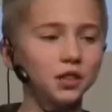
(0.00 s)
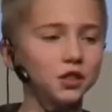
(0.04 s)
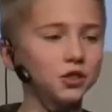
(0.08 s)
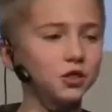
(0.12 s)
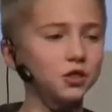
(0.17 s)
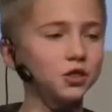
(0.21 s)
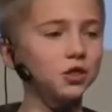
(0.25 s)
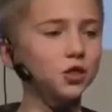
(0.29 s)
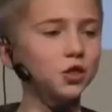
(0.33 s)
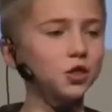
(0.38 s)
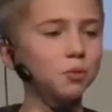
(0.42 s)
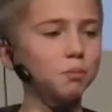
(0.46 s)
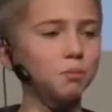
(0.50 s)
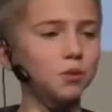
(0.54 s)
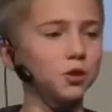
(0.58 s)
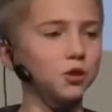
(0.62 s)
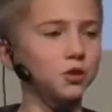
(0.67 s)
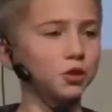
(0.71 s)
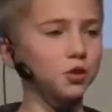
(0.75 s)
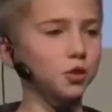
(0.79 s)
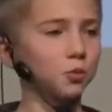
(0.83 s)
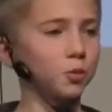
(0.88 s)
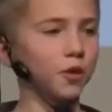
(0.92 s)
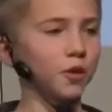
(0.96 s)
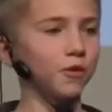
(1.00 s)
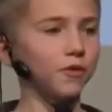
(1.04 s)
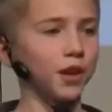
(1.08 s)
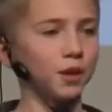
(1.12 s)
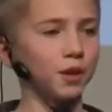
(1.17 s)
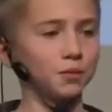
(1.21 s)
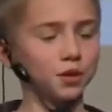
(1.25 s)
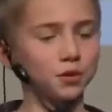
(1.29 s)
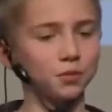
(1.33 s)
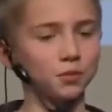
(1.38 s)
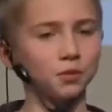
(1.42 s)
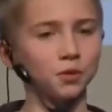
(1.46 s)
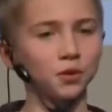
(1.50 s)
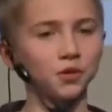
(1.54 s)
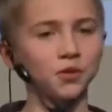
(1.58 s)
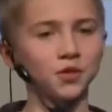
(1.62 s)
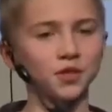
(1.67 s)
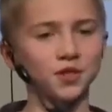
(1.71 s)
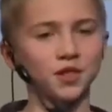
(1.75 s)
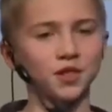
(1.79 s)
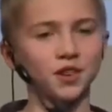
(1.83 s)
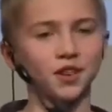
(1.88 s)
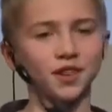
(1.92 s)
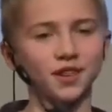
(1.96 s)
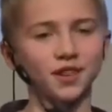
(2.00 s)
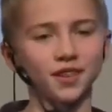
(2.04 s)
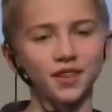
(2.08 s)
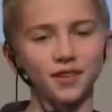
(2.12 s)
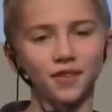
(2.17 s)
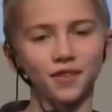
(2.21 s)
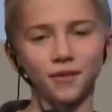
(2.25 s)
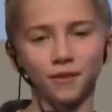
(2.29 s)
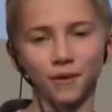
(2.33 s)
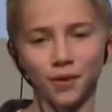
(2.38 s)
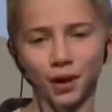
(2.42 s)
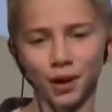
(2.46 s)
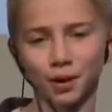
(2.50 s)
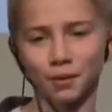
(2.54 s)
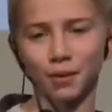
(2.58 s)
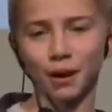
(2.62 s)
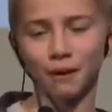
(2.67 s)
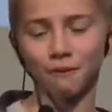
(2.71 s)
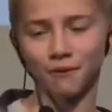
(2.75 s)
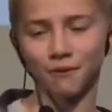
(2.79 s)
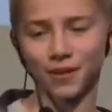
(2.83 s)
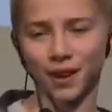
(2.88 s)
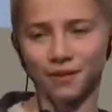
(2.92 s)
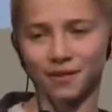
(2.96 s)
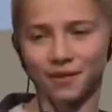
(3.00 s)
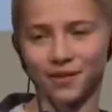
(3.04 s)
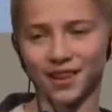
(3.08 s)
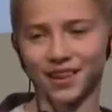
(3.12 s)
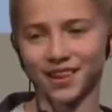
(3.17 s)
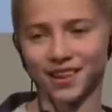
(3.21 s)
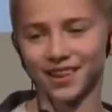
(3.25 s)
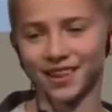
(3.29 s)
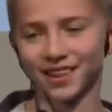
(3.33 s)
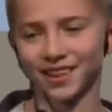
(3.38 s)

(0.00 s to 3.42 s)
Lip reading: a super famous movie star, one of my favorite.